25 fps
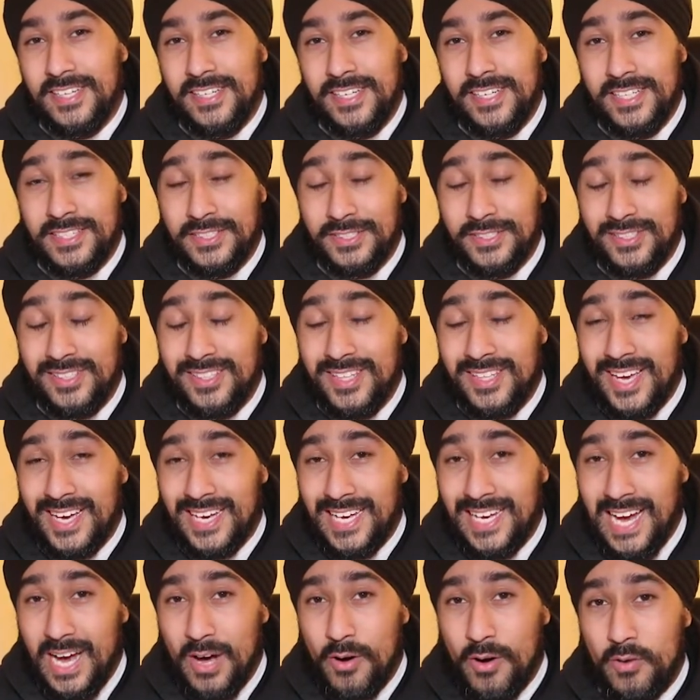into the
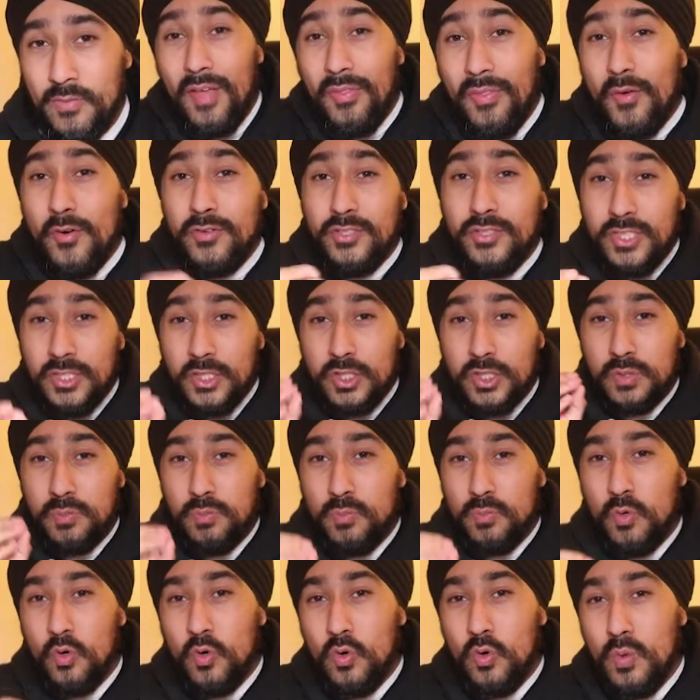account. Now there is a
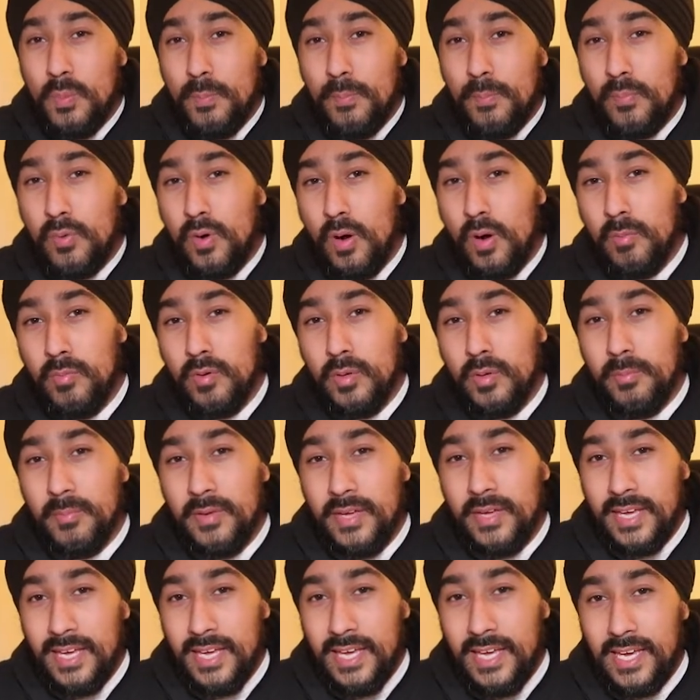small problem
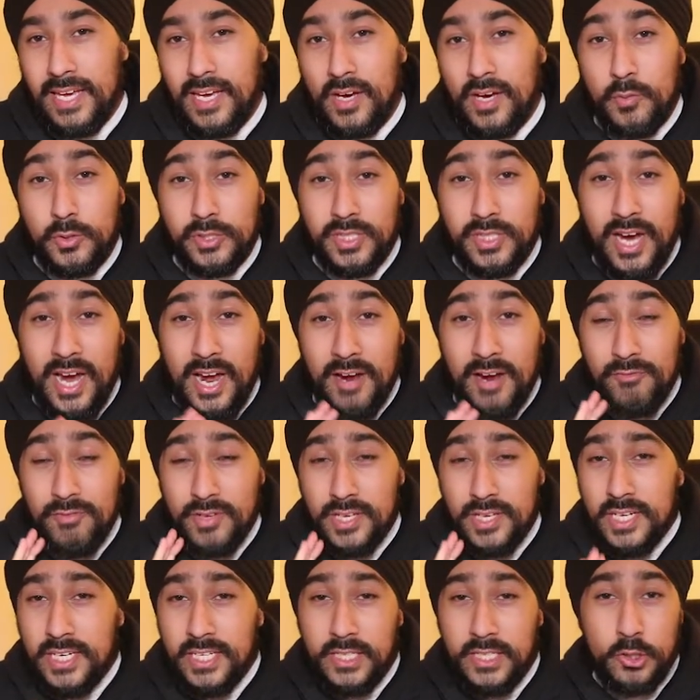here which I
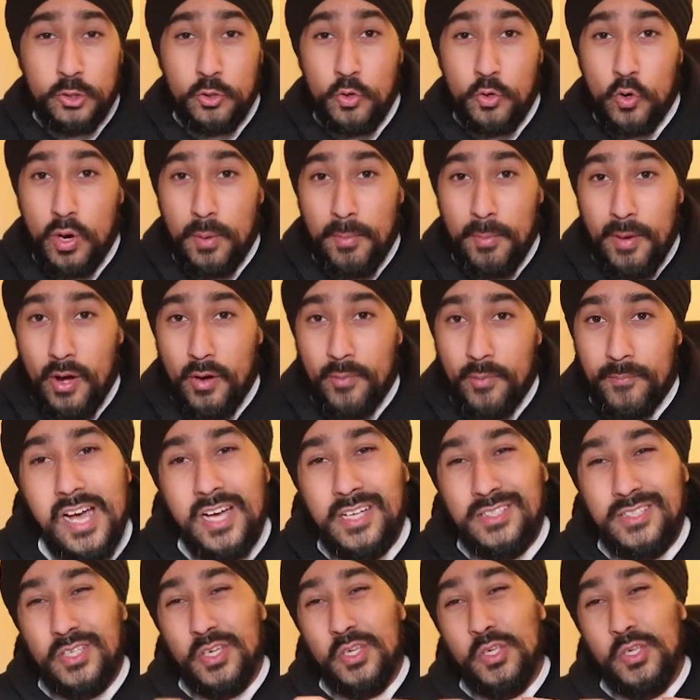really need to talk about,
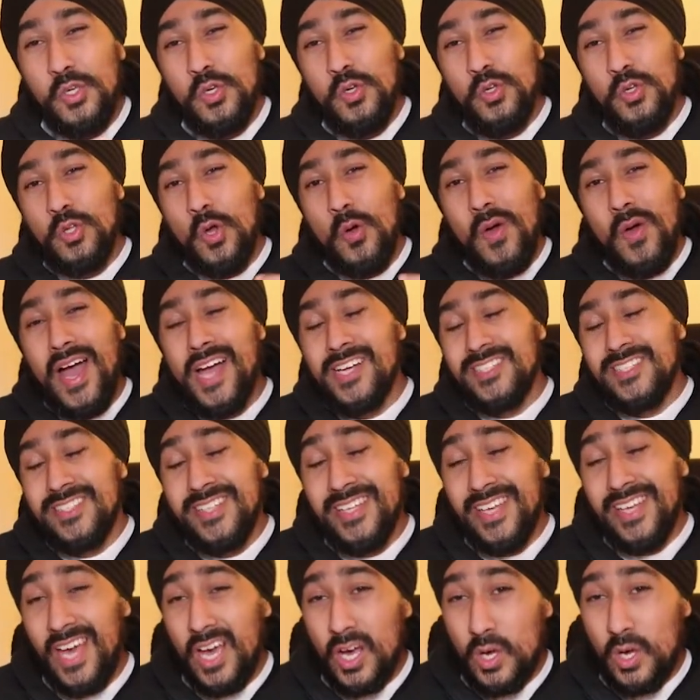so you don't actually
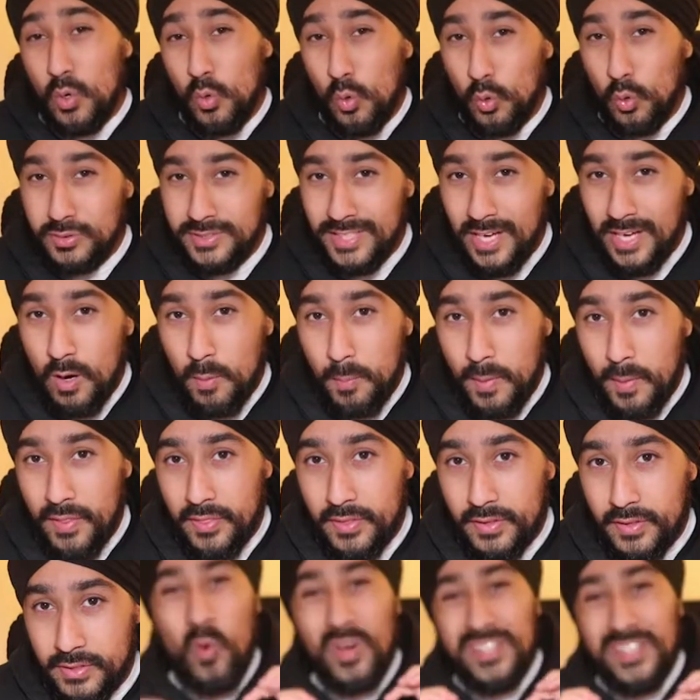get caught out by
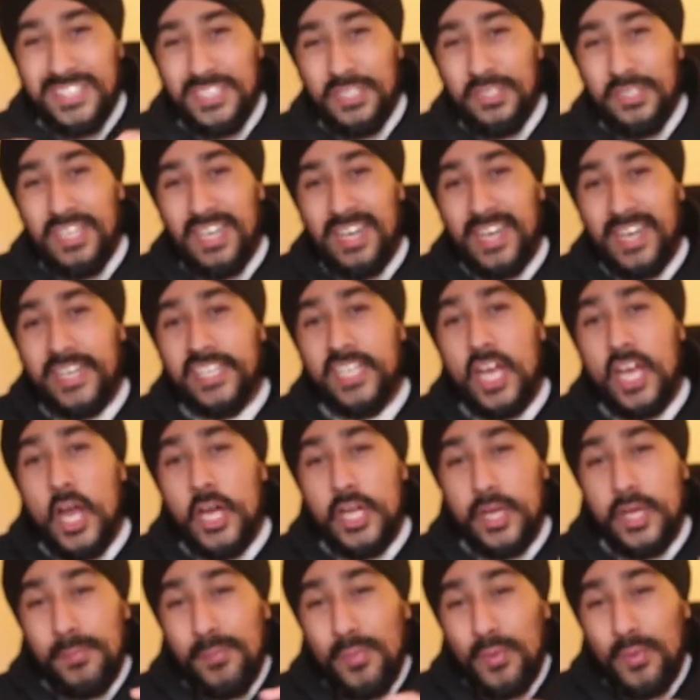this. Once you click
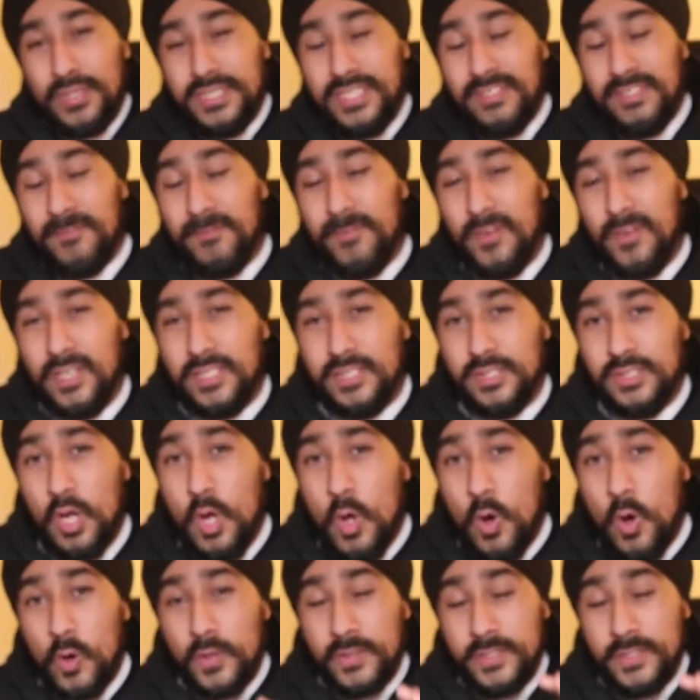deposit funds
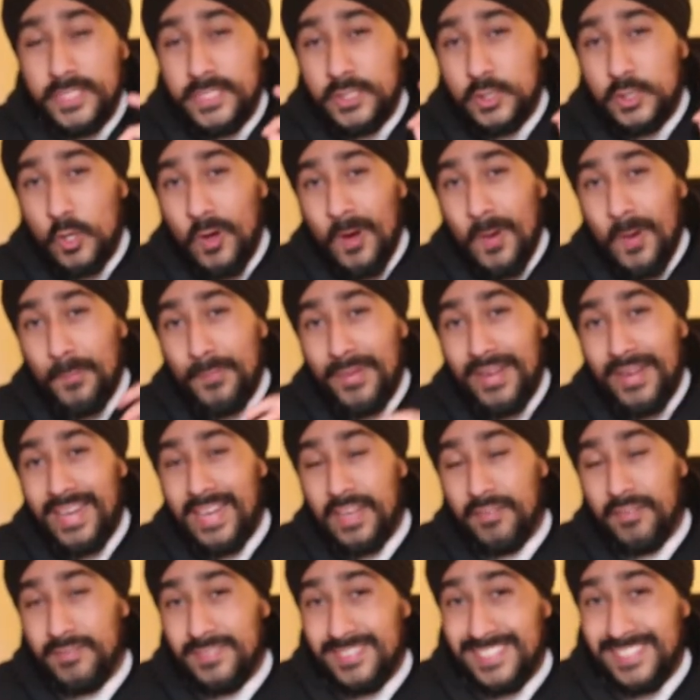on the top
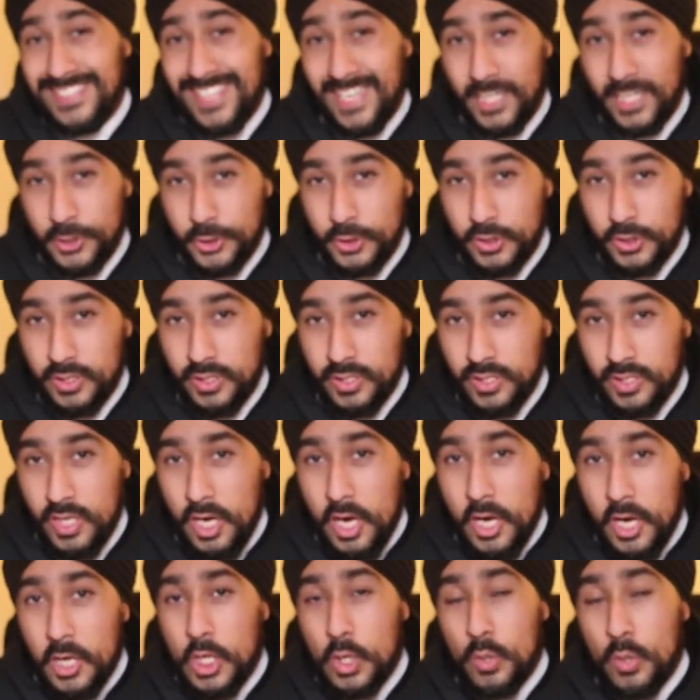left section,
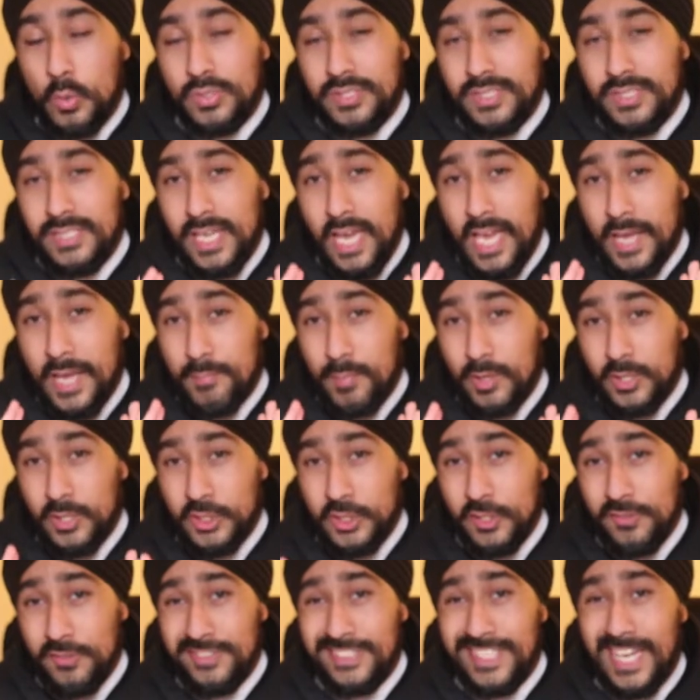you will see a bunch
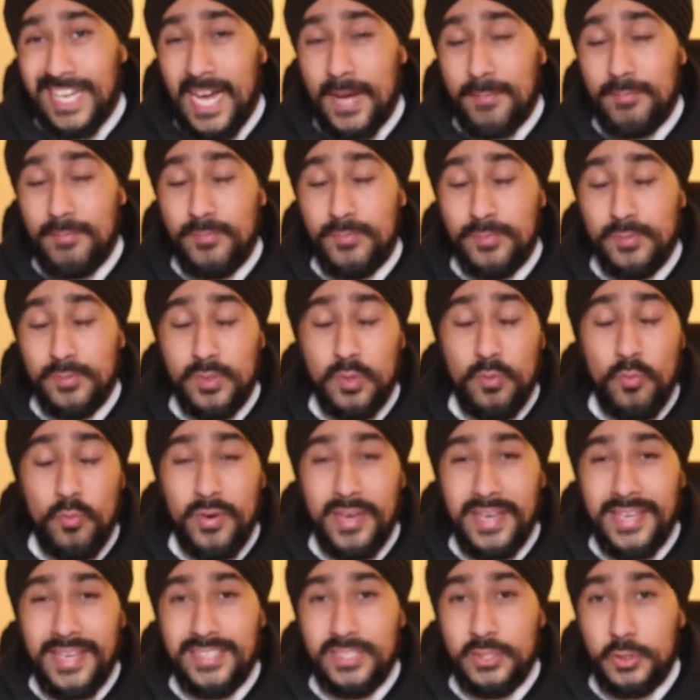of types of
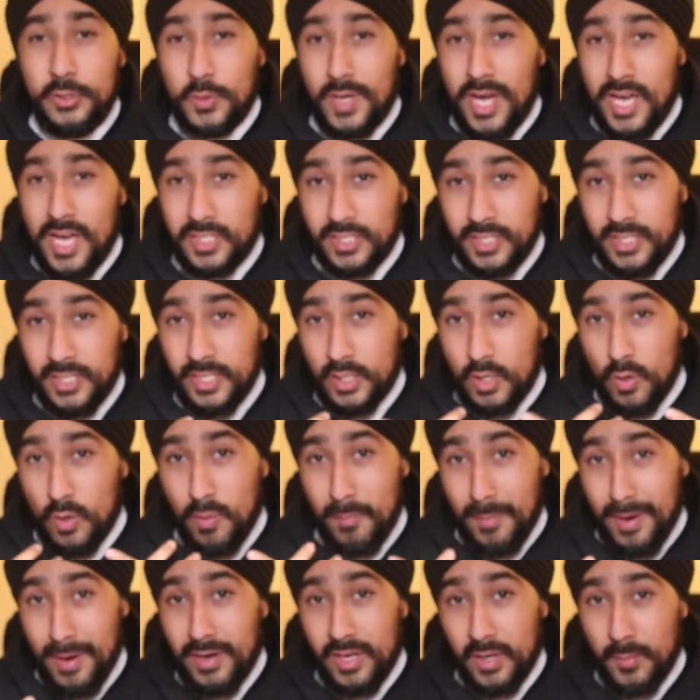ways to actually go
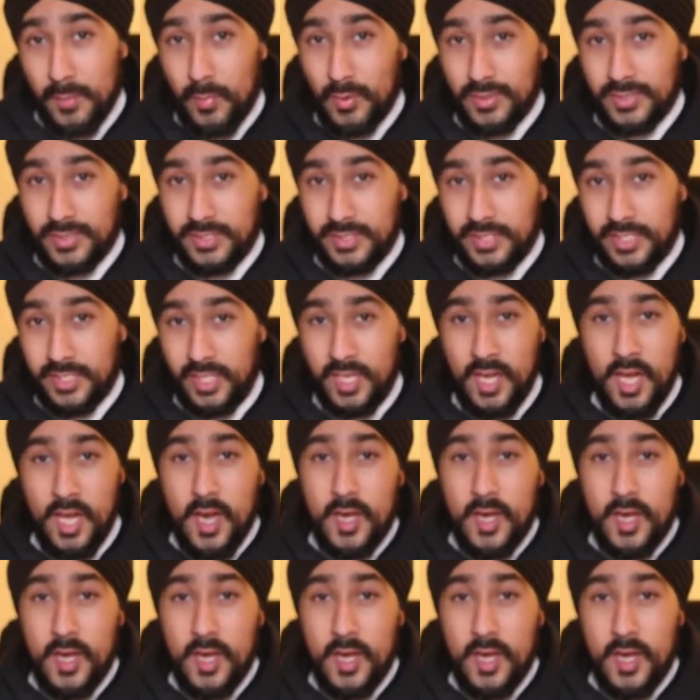about depositing.